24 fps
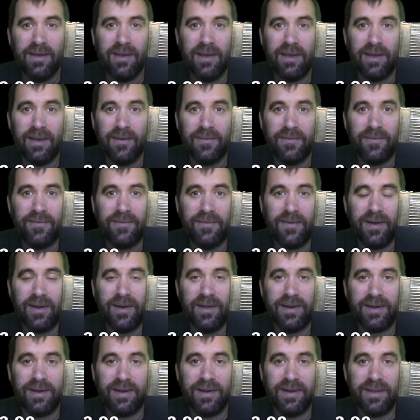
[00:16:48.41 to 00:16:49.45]
A
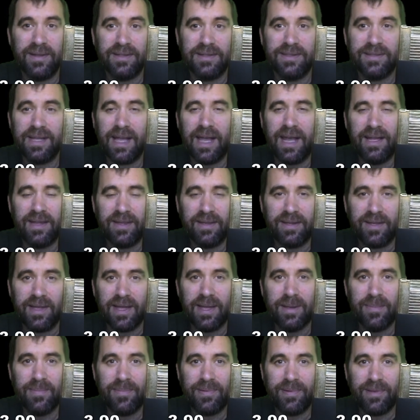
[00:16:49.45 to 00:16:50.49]
fun style of
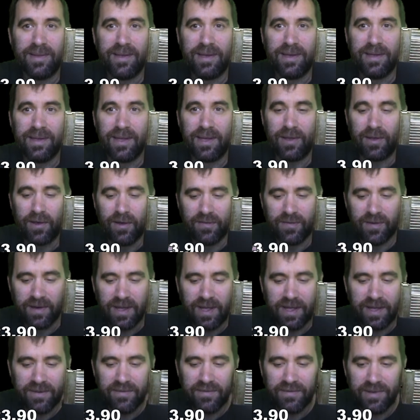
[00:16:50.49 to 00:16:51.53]
gameplay, like
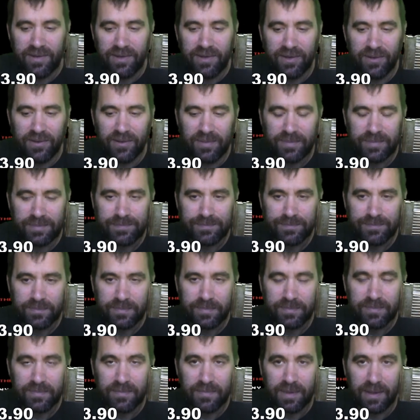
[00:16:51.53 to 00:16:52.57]
overhead view.
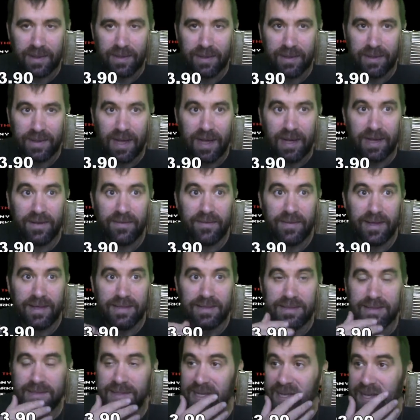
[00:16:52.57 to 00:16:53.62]
Kind of
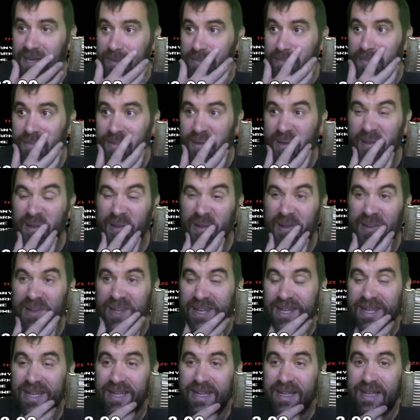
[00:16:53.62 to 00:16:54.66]
that same
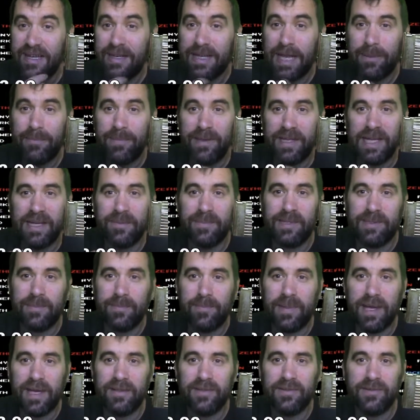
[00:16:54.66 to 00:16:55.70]
type of game as
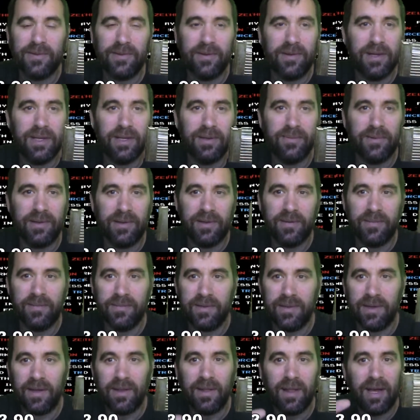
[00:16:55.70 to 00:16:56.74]
Metroid, where you're
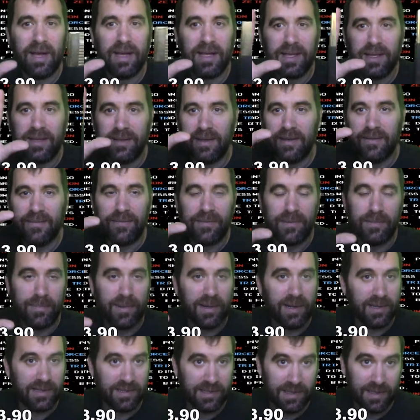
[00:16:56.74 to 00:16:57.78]
unlocking different
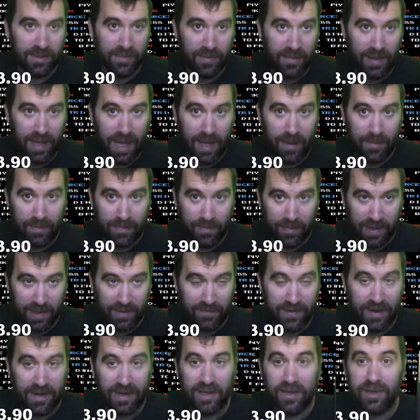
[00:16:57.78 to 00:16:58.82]
parts of the map by
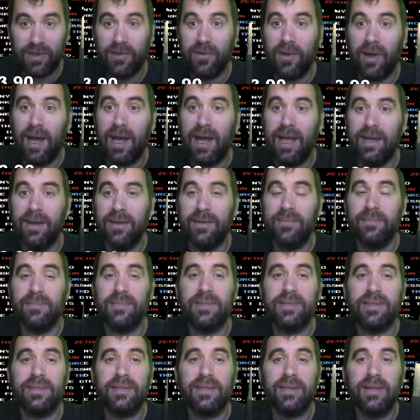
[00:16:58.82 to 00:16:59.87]
finding new
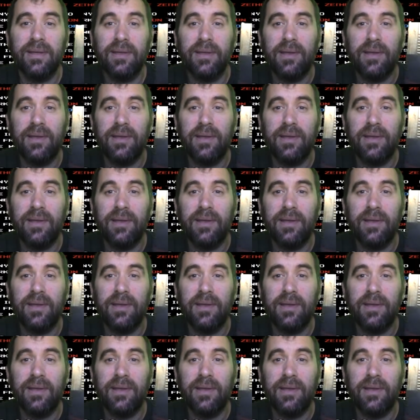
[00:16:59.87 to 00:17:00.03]
items.